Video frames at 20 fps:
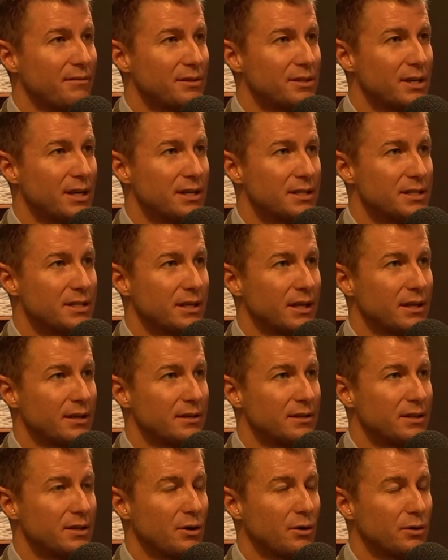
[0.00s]
a chance to get
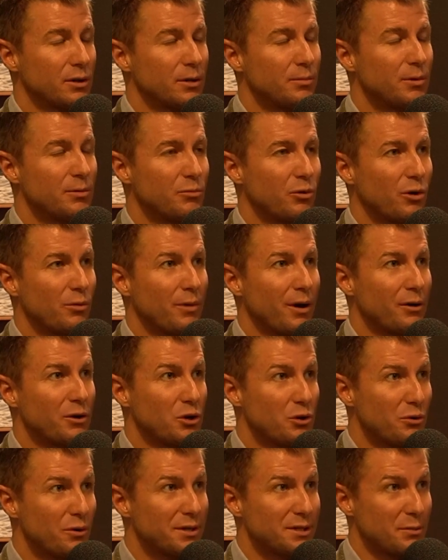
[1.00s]
to know a little bit more about
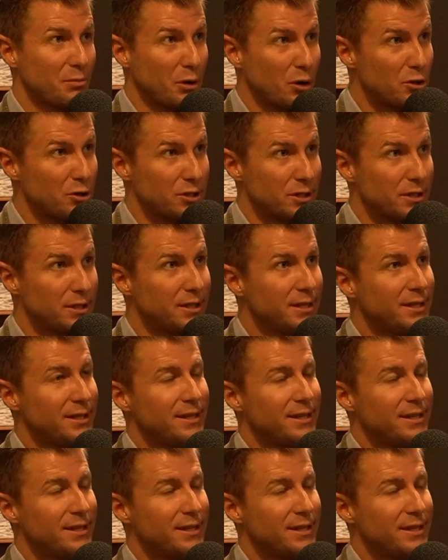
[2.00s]
you as a person.